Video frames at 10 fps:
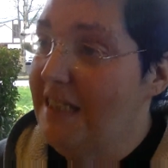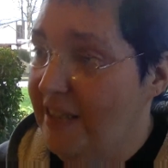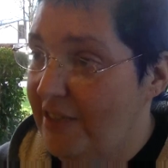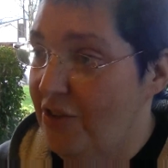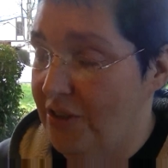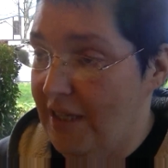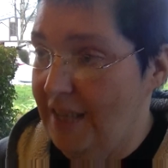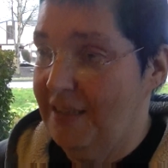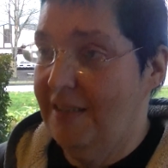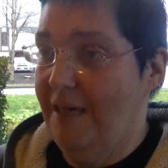teaches
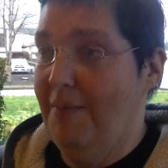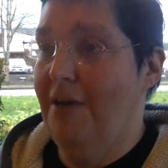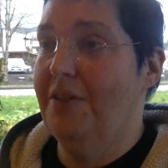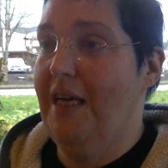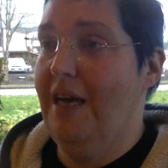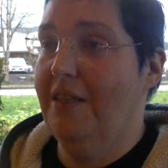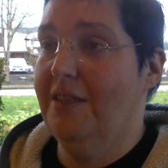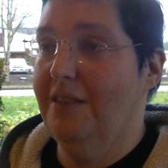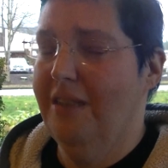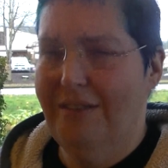us about
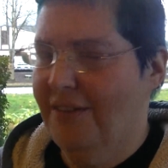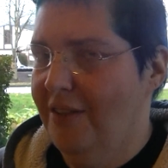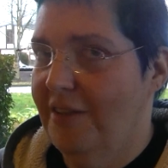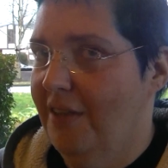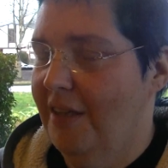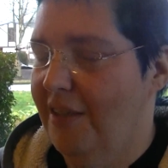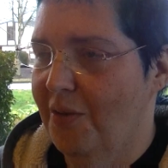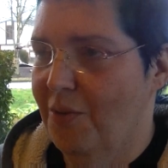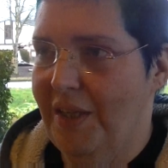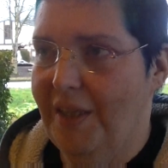sex.
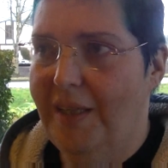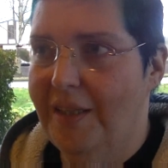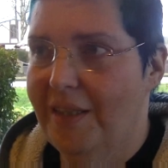Really?